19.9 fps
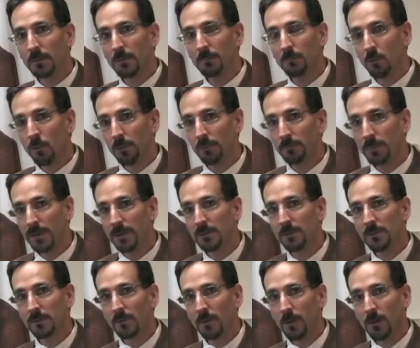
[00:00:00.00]
important
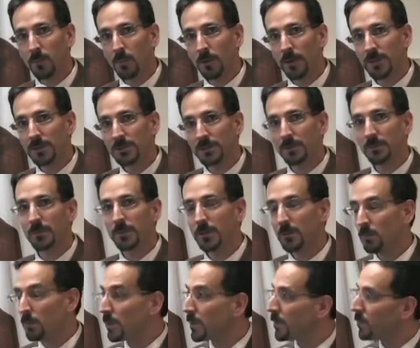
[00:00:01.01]
pieces of our operations, but
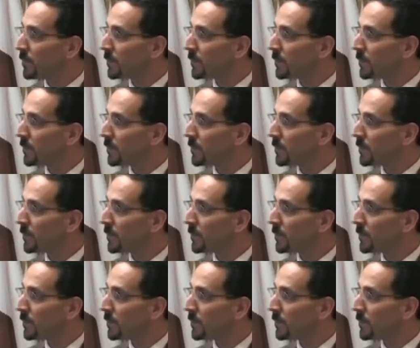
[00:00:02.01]
they're really